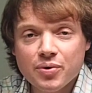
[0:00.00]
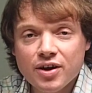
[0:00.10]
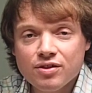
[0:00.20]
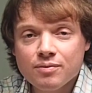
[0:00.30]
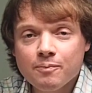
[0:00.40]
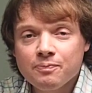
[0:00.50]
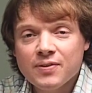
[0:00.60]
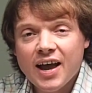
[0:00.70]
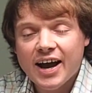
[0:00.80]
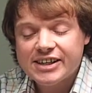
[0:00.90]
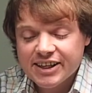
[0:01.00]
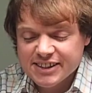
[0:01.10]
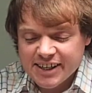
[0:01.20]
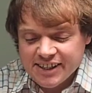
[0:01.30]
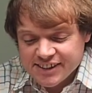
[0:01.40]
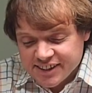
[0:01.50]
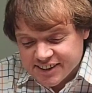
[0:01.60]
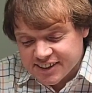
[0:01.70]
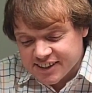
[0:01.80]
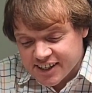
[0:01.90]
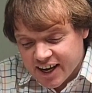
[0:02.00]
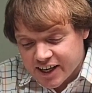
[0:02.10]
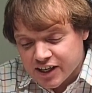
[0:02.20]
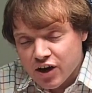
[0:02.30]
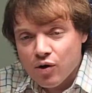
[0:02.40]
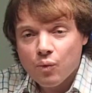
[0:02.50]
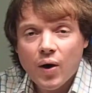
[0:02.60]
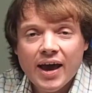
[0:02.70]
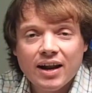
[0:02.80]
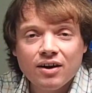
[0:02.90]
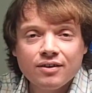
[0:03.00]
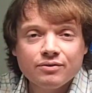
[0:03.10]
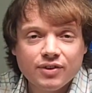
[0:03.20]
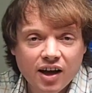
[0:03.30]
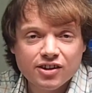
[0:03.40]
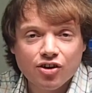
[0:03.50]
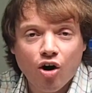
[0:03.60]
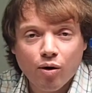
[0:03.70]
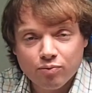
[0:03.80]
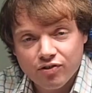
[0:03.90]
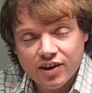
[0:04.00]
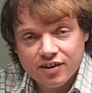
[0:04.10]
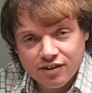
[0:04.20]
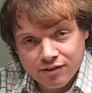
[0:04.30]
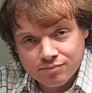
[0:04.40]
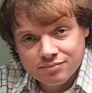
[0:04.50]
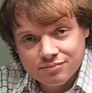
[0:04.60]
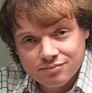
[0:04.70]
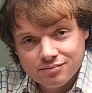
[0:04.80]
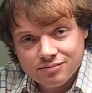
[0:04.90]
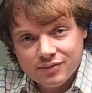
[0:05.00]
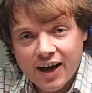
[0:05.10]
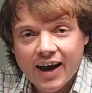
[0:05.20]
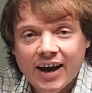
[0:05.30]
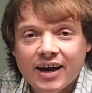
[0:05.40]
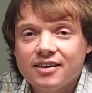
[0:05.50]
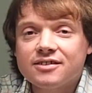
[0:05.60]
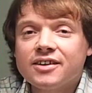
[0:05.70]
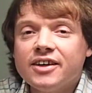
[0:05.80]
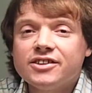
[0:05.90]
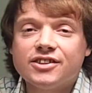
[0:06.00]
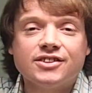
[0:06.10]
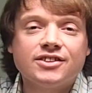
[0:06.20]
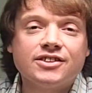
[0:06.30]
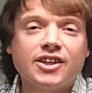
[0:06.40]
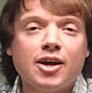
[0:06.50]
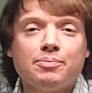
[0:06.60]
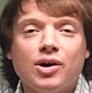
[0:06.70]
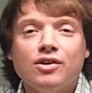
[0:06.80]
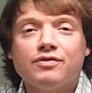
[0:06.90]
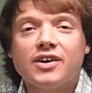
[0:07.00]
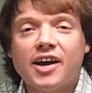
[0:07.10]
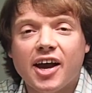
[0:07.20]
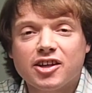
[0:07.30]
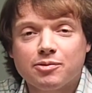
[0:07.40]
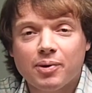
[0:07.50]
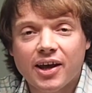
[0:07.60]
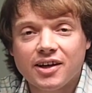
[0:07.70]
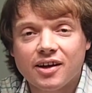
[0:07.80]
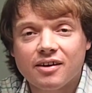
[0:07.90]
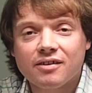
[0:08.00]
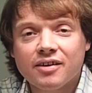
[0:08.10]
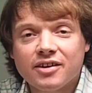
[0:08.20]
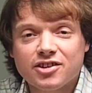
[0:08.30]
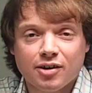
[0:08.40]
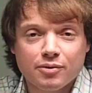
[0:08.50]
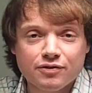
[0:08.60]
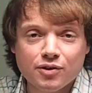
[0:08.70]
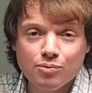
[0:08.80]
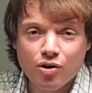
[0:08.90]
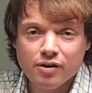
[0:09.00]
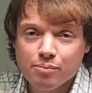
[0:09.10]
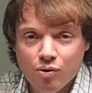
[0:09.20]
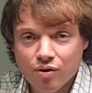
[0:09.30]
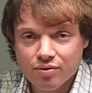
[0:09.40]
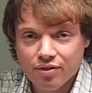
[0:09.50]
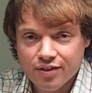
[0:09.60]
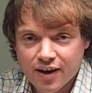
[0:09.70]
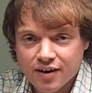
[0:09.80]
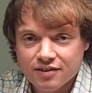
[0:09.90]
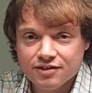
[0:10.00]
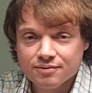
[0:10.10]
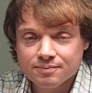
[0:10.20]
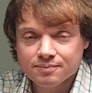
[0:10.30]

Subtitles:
with, and it's easy to say, well, that's obvious, and to skip over explaining some of the more important things.